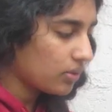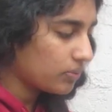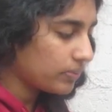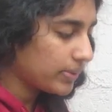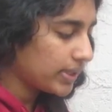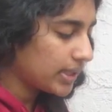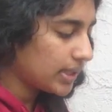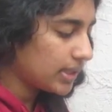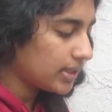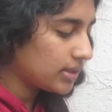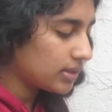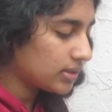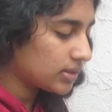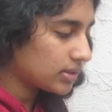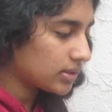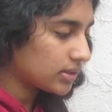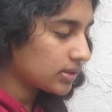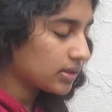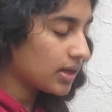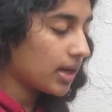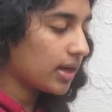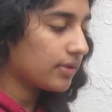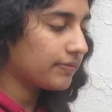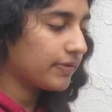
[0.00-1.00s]
We
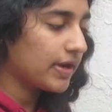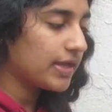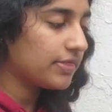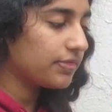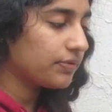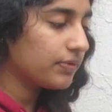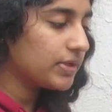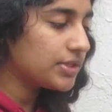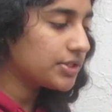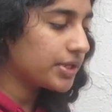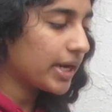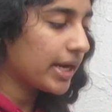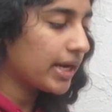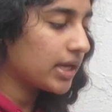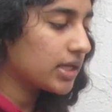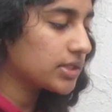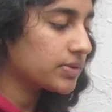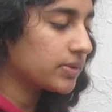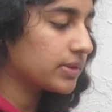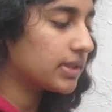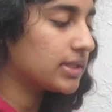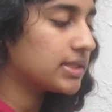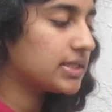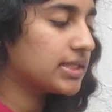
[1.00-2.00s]
ran 3
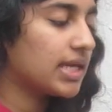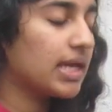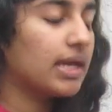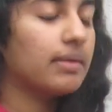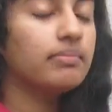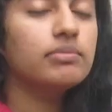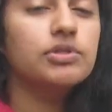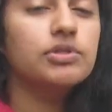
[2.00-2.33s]
trials with the same